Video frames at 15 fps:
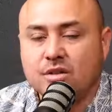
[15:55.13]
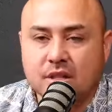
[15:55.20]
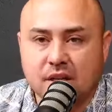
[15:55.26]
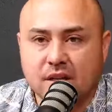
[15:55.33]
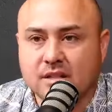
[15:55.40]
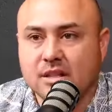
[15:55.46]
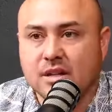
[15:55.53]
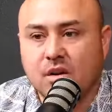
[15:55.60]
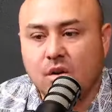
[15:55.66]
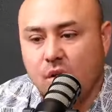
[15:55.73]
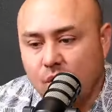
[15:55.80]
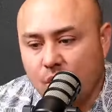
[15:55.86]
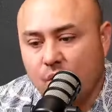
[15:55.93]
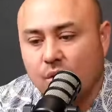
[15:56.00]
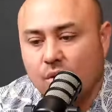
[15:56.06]
I was like,
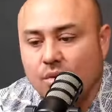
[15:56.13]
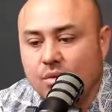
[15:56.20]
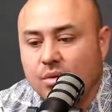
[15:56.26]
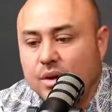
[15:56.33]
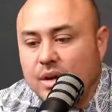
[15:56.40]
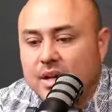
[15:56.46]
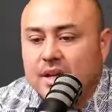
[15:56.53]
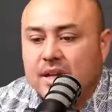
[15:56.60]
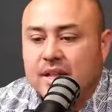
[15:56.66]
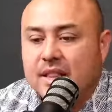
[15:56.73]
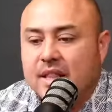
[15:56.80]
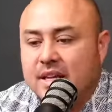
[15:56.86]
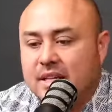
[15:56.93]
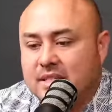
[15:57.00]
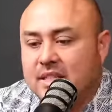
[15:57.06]
oh,
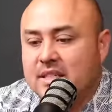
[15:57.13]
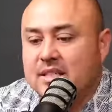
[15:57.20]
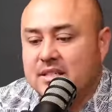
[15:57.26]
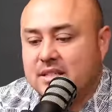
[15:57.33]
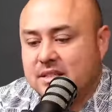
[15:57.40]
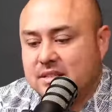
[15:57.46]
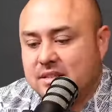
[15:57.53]
this is